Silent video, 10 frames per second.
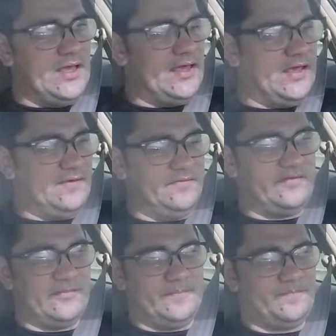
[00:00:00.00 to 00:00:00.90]
It
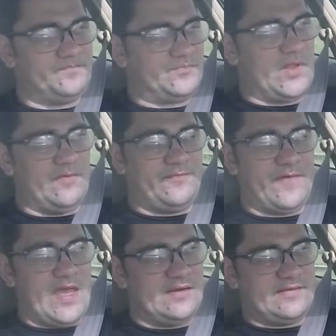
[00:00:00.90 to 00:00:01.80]
gives a
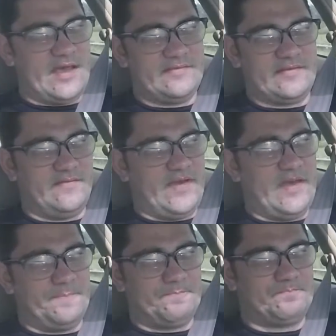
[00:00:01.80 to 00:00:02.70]
fantastic
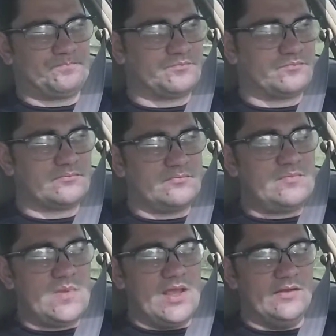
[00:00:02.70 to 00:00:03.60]
vape.
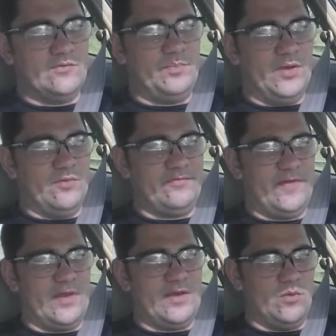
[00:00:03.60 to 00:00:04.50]
It's built
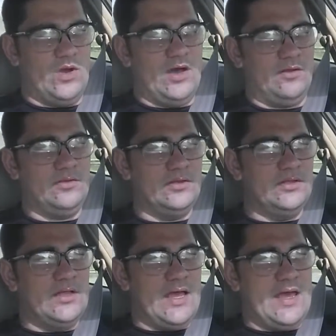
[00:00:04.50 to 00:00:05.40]
very well.
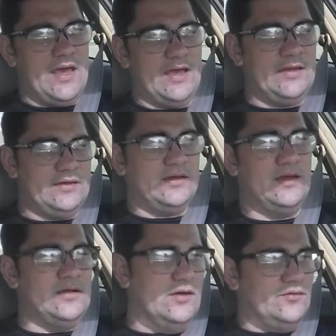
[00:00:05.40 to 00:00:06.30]
And
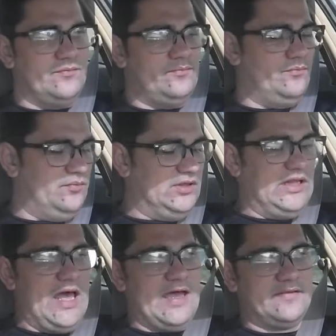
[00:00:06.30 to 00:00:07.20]

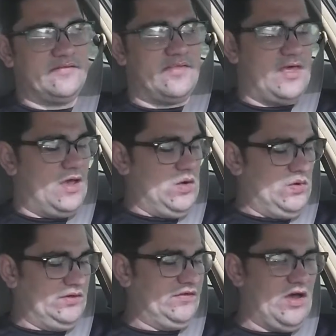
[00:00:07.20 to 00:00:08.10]
last thing I
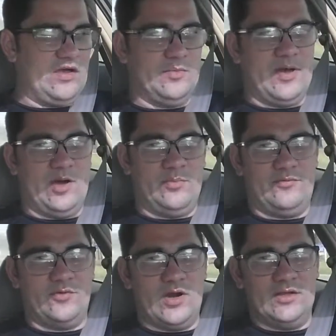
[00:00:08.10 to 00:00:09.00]
want to talk about
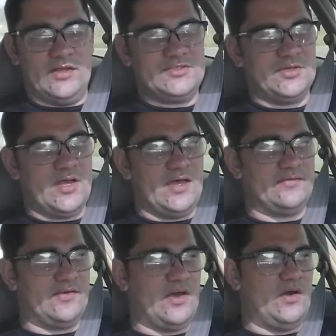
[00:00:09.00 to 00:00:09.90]
before I let you
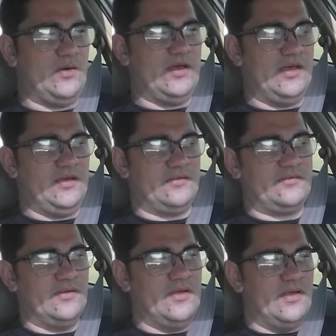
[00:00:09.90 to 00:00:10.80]
guys go
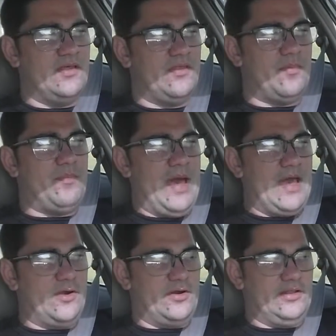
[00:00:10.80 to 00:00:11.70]
is the
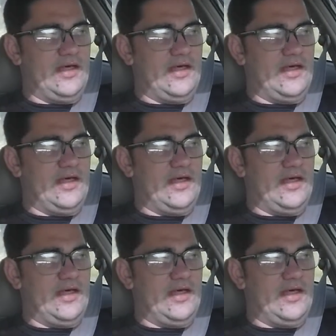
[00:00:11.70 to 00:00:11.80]
battery